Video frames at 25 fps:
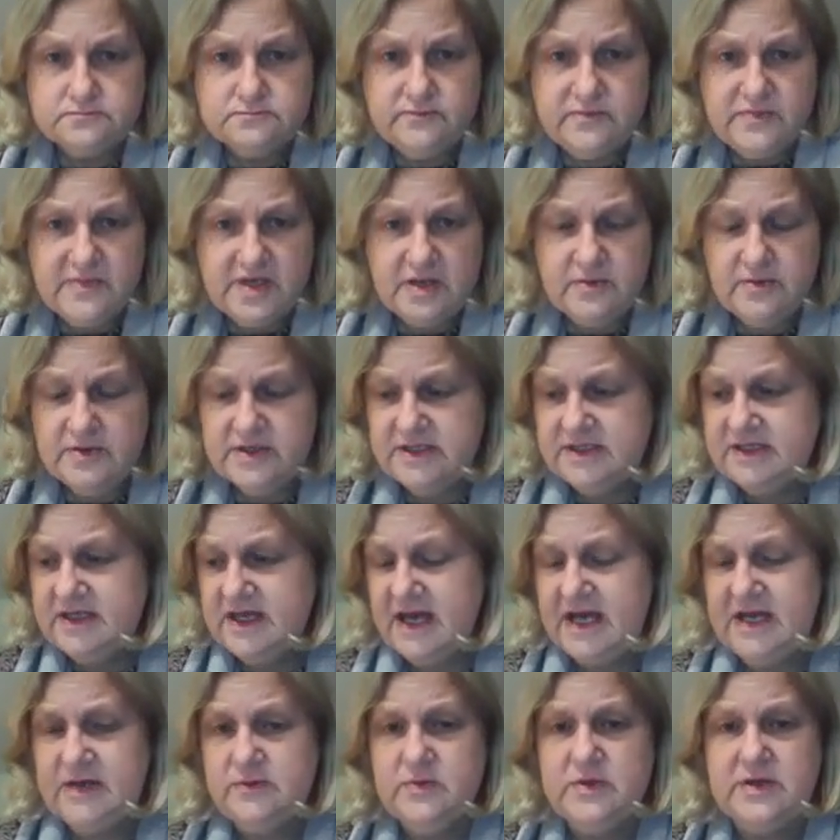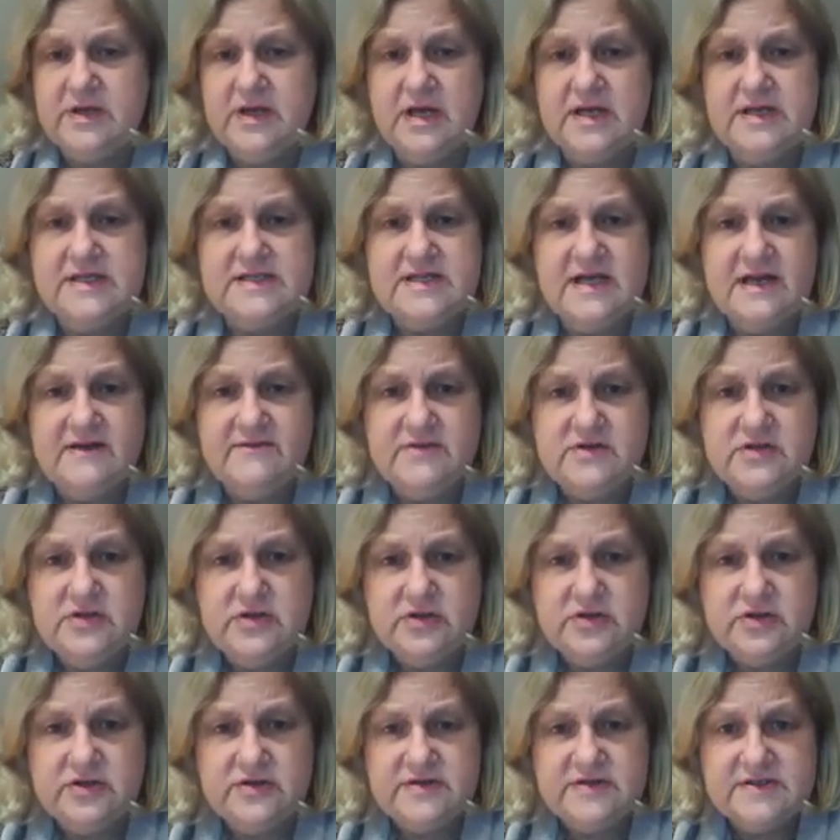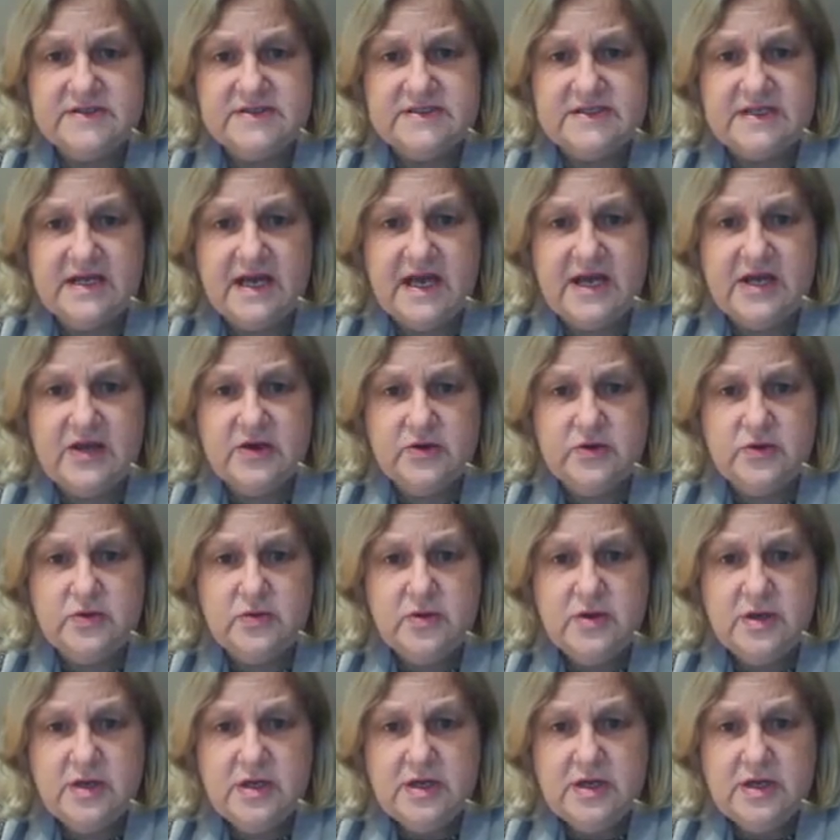And again, we're going to have a look at the scale,